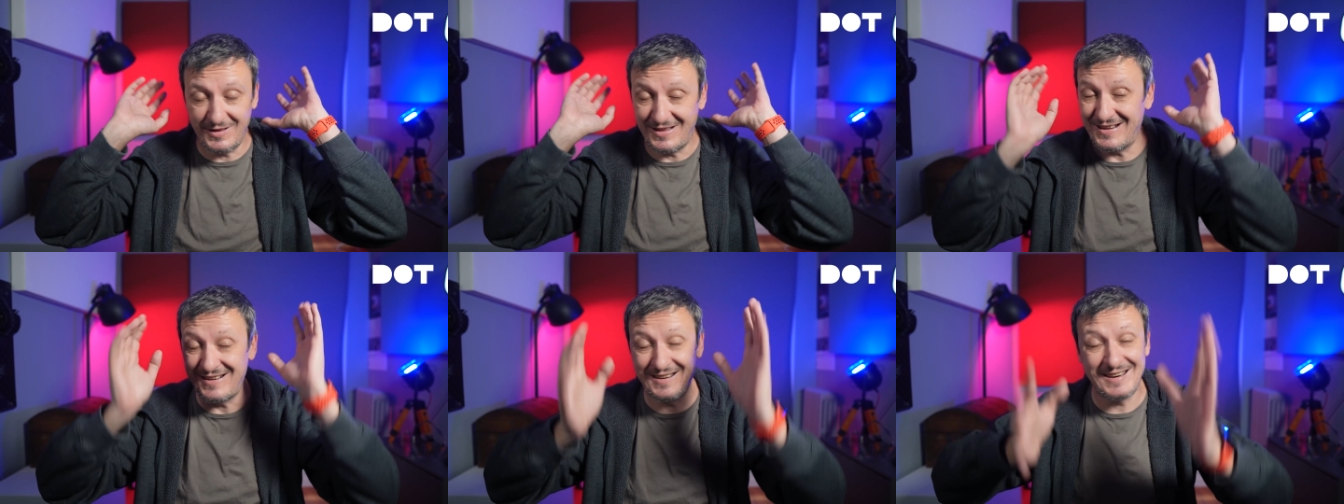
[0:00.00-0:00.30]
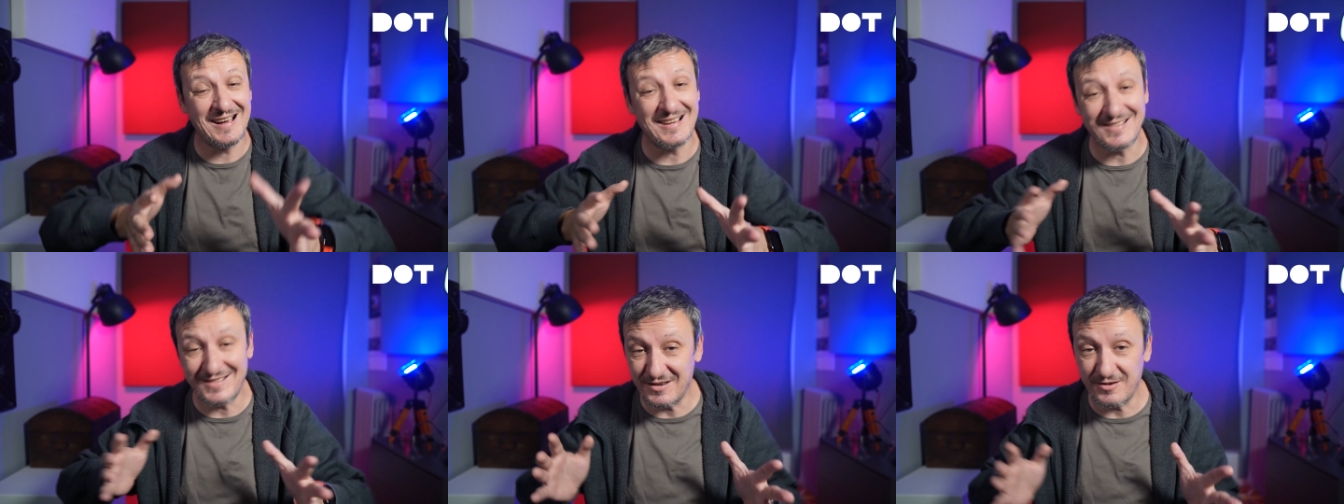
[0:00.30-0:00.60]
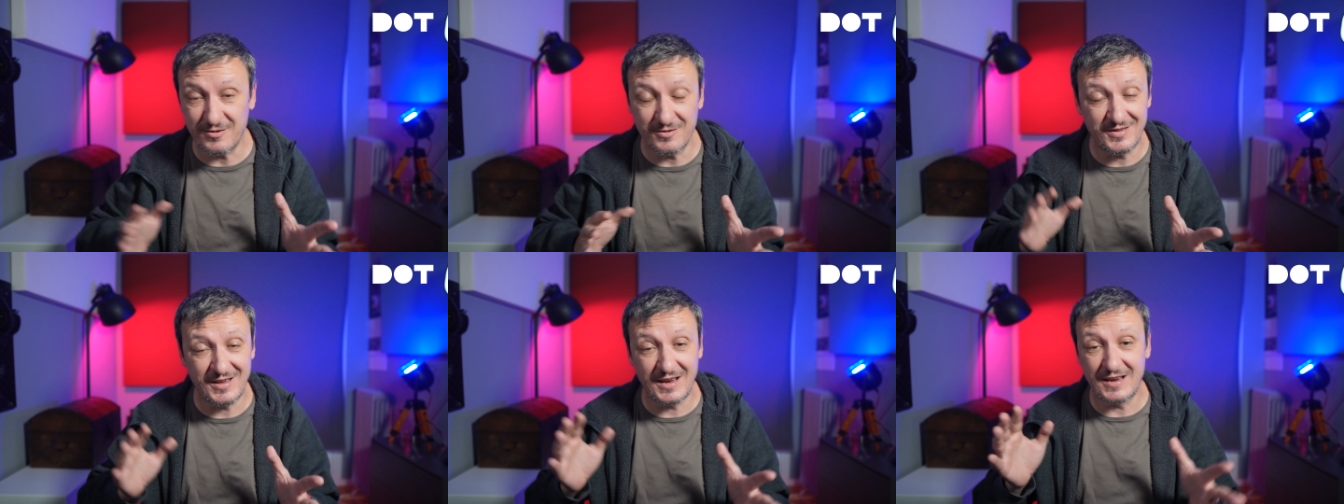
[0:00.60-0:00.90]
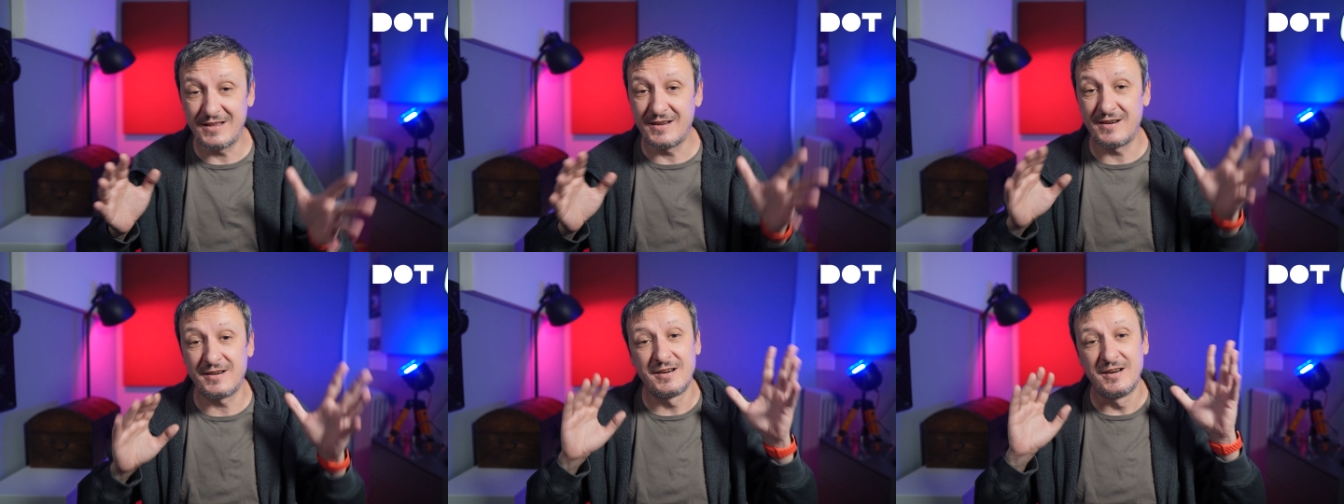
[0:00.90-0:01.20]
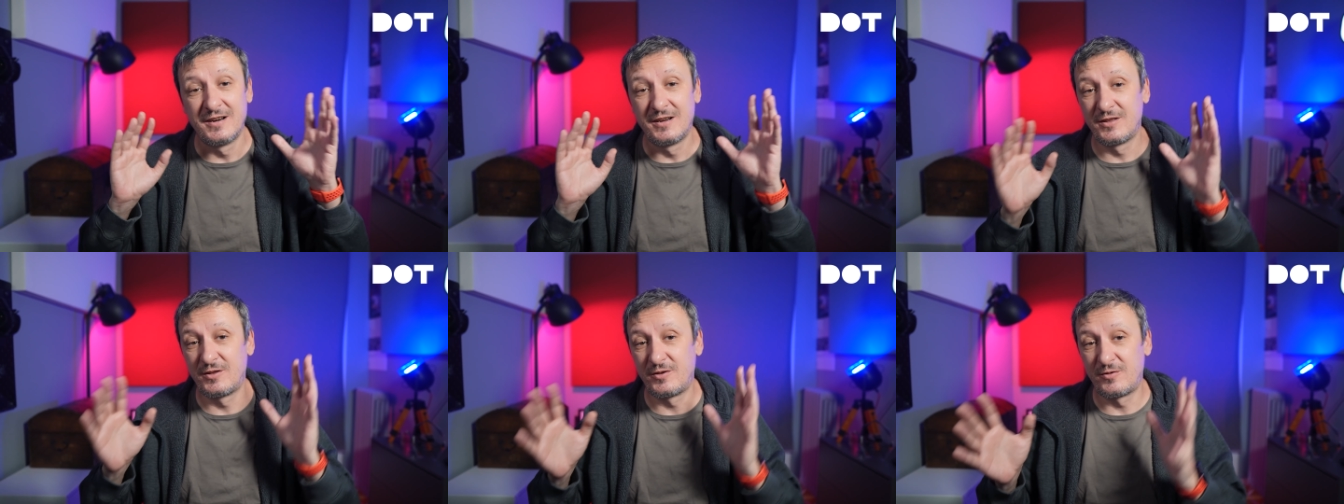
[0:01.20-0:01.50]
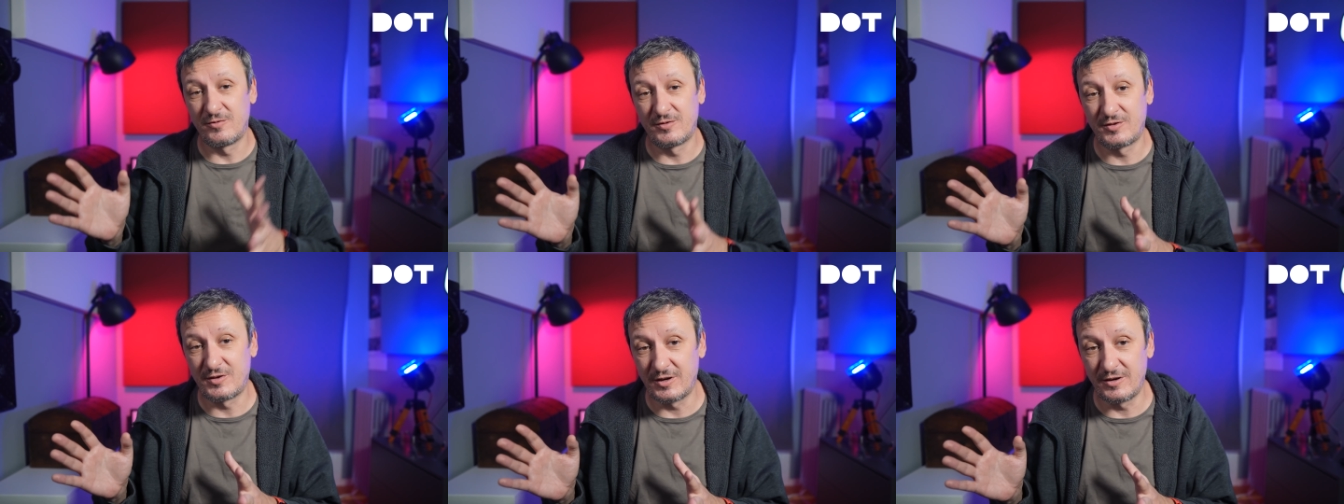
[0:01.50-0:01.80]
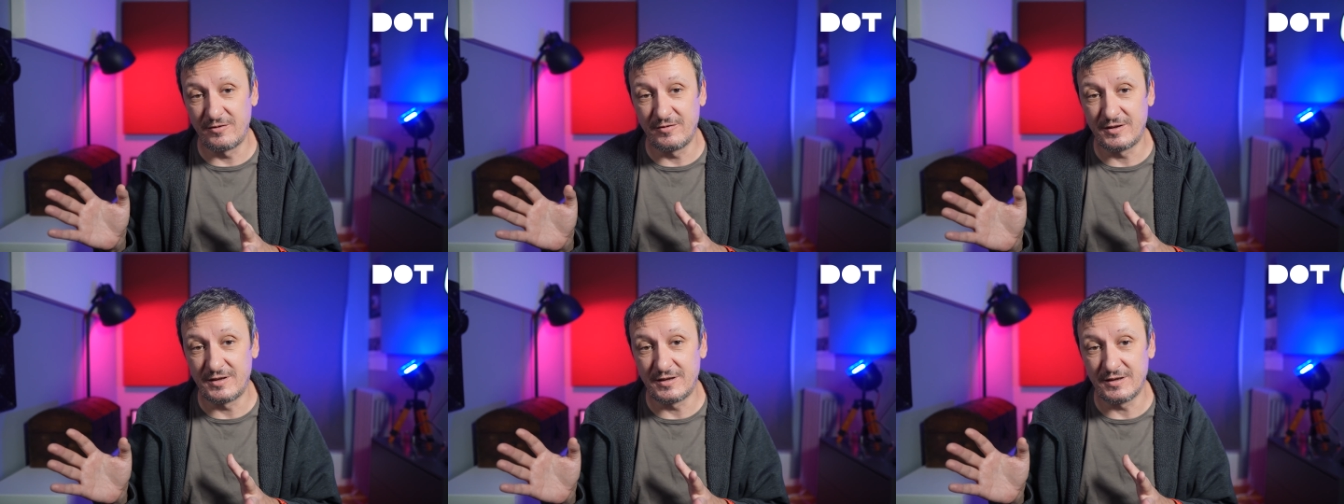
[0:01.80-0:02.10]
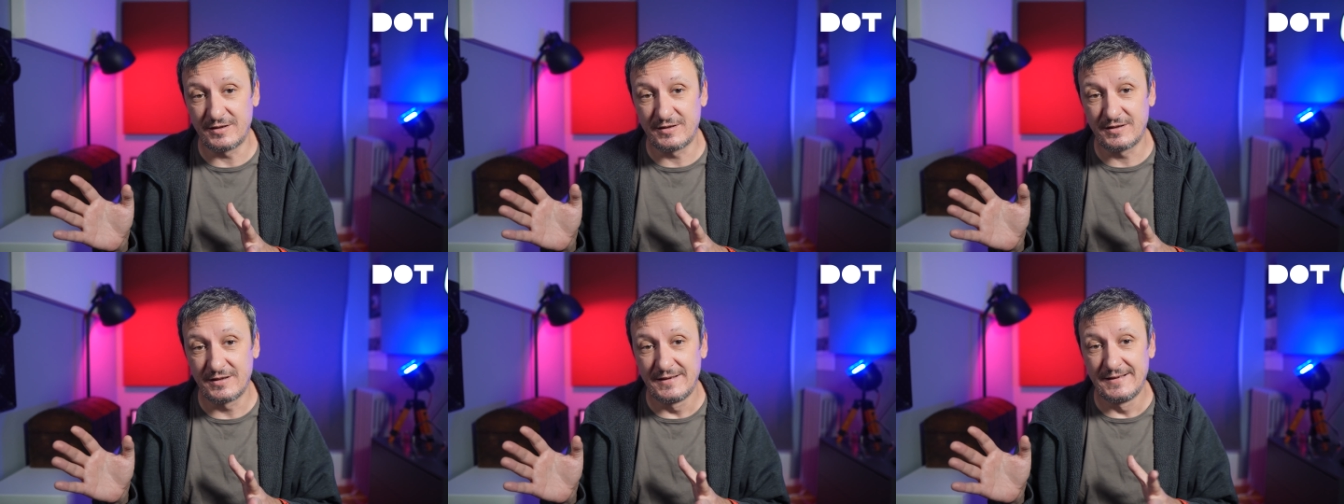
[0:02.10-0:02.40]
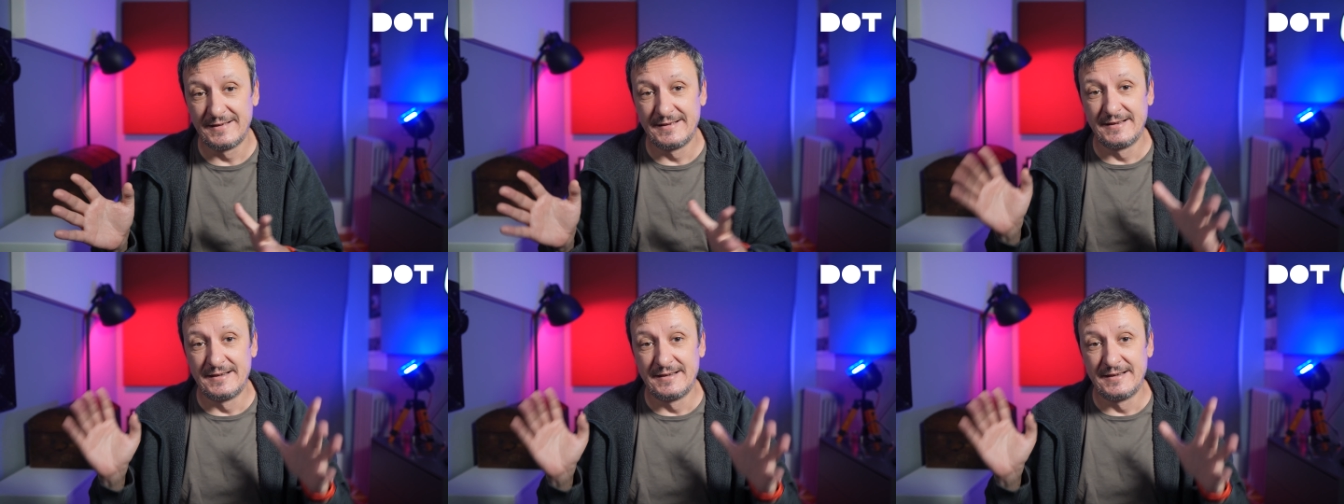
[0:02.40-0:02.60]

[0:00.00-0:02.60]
with any other container through services.